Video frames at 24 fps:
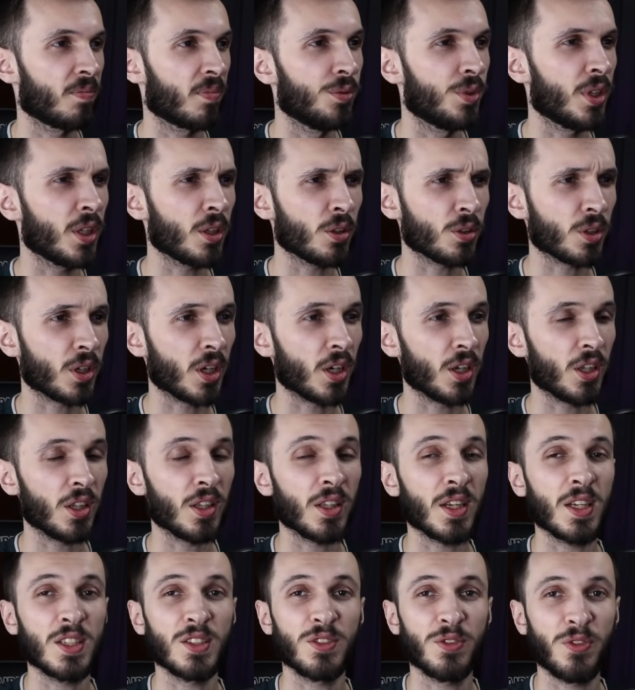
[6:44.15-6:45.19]
Little
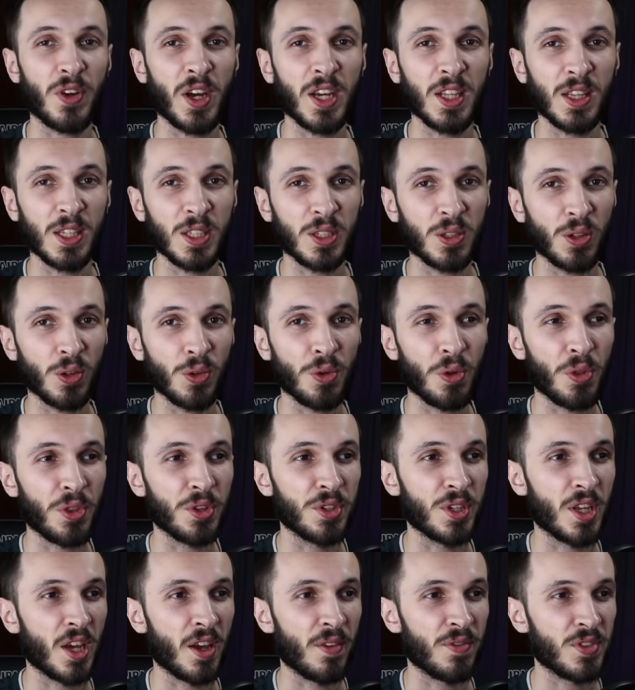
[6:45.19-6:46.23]
girl has finally got all
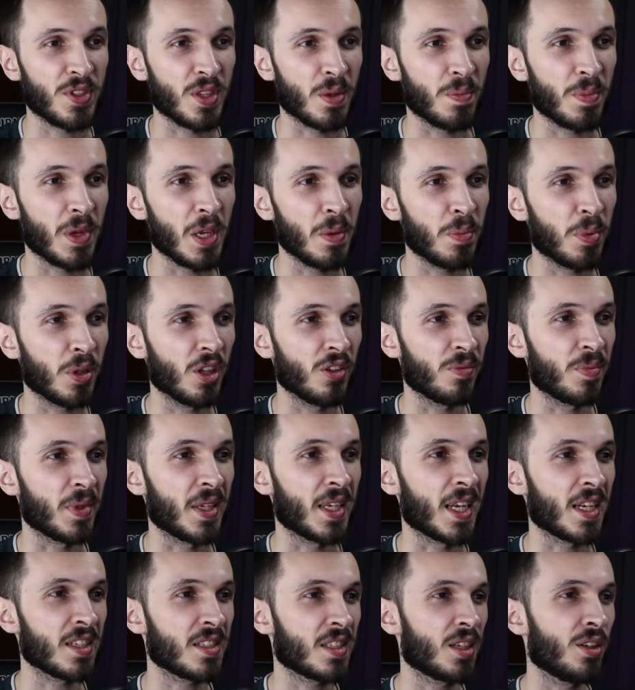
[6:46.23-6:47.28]
the nerfs that people have
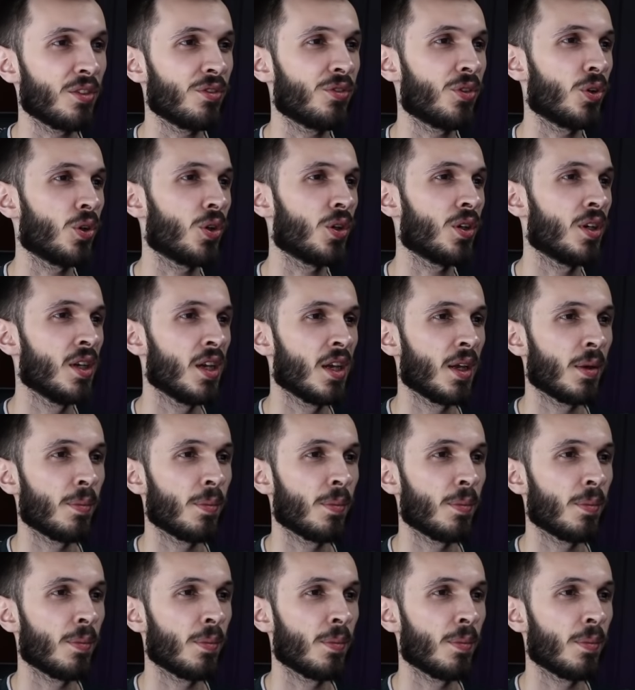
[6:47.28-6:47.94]
been asking for.